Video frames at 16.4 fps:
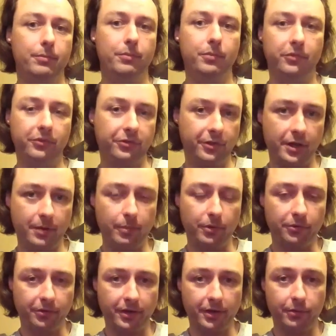
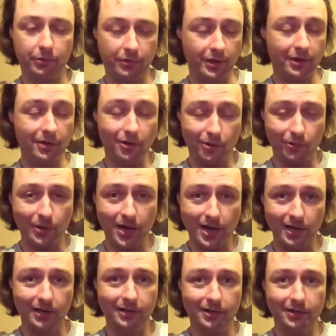sabers, and I was like,
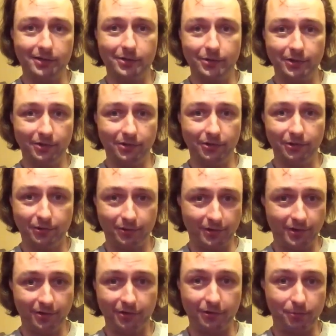alright, this
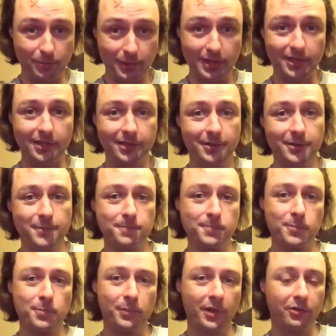is me.
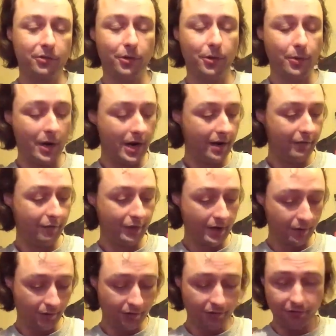So I
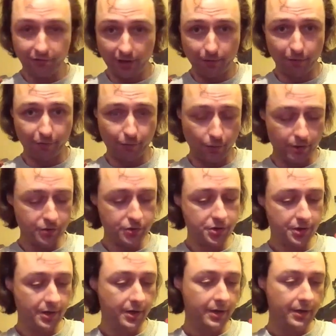found
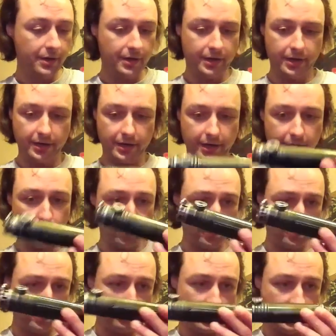Saberforge, and I
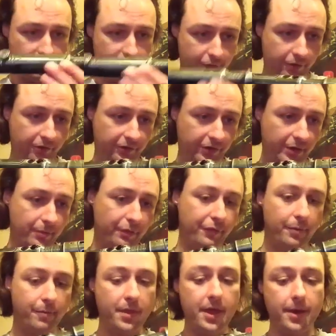ordered my first saber
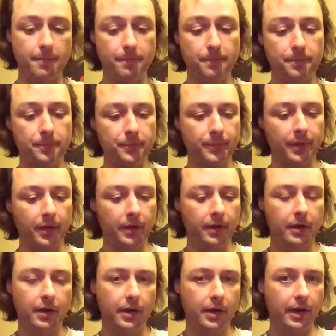from them.
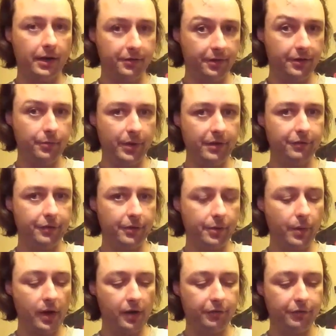I did wait for a
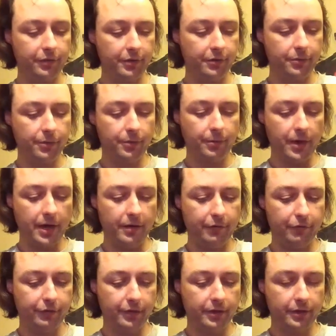while for it to
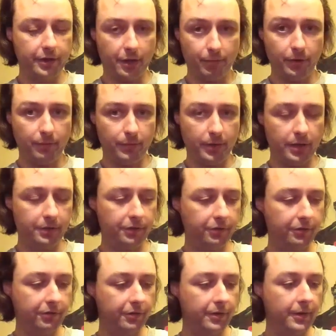arrive, a couple of
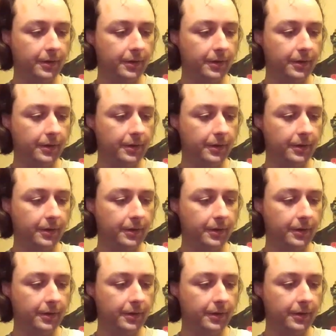months,